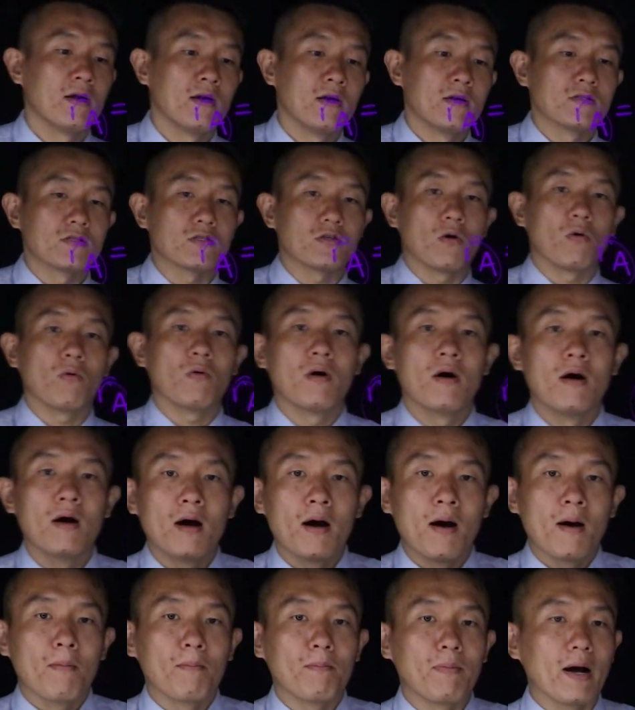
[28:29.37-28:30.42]
So
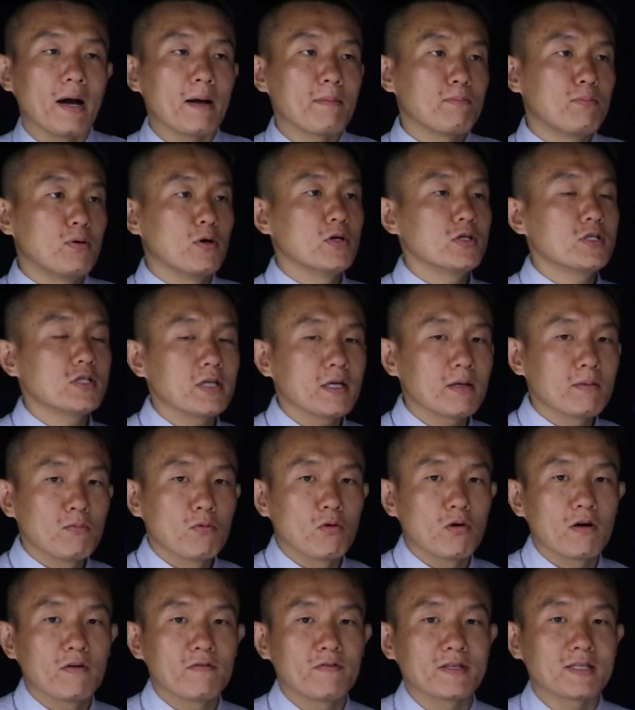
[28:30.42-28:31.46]
by pushing
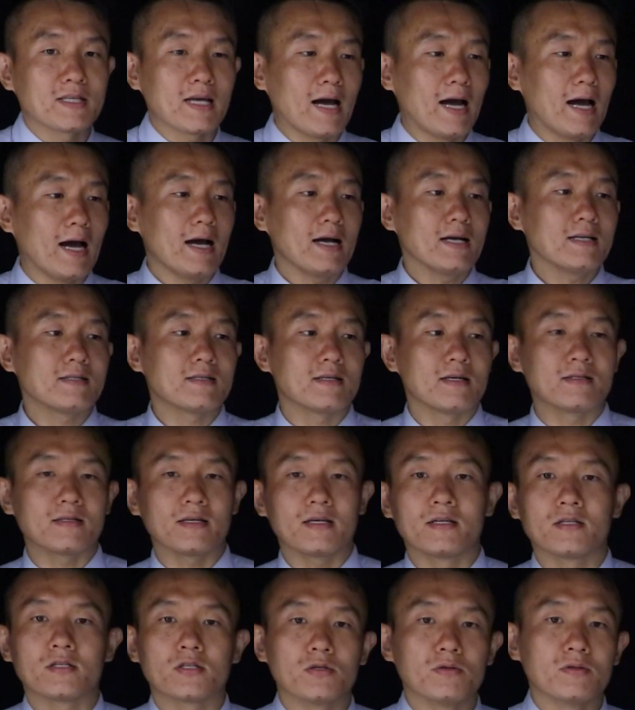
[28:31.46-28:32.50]
more of its assets
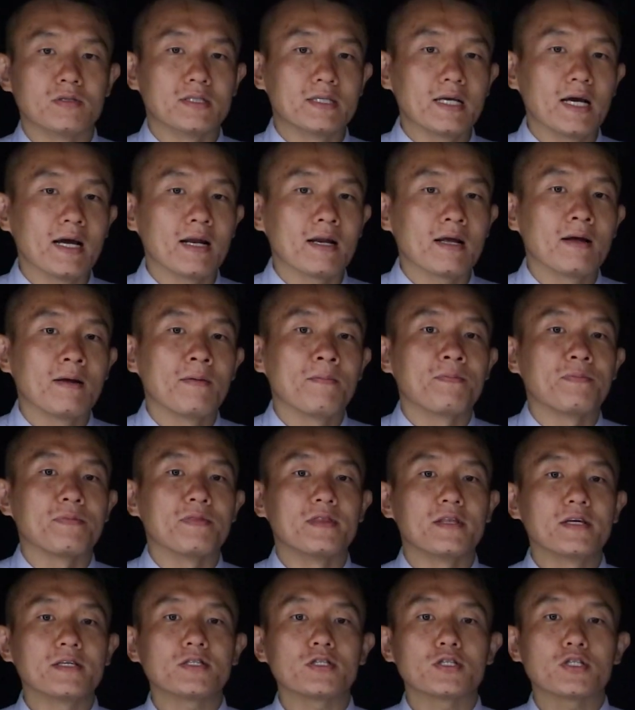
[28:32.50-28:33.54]
into debt,
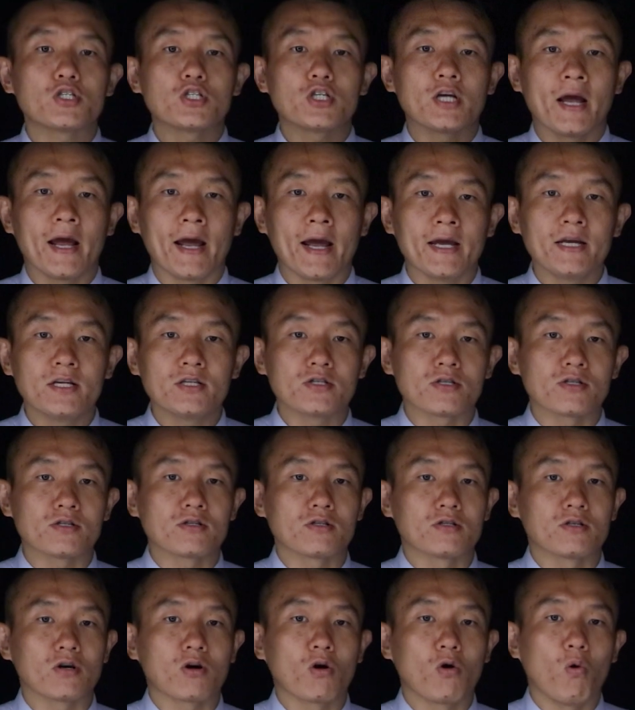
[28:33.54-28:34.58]
this changes
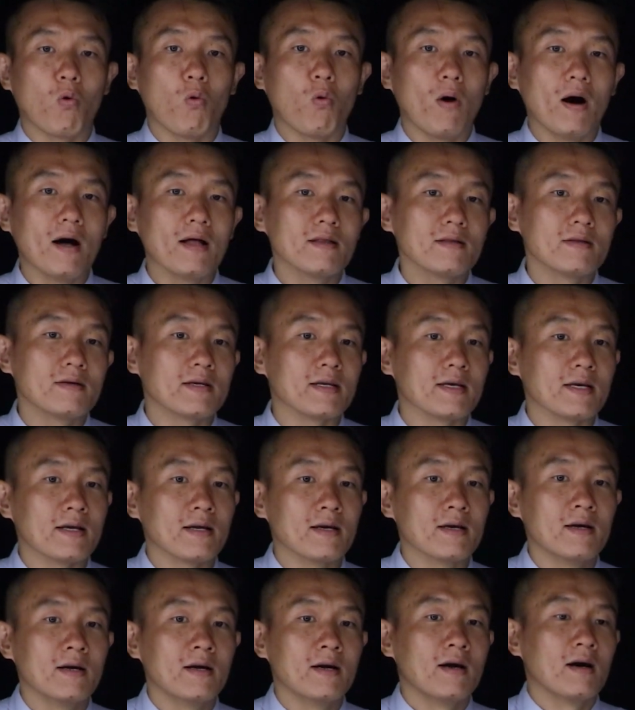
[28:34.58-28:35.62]
the
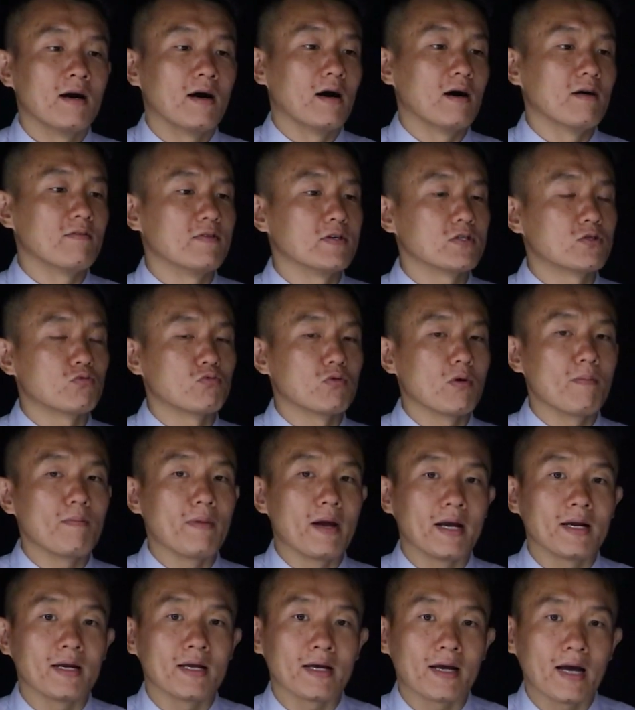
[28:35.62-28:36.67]
quality of its
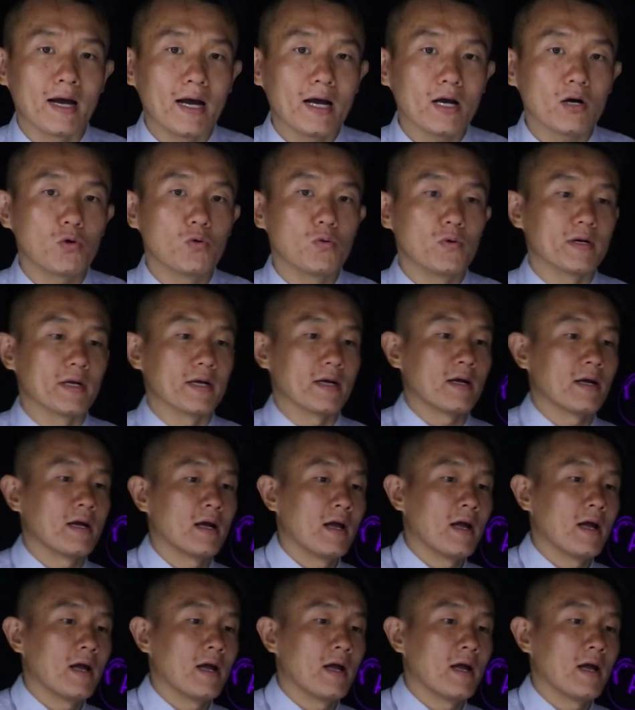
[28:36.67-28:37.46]
remaining equity.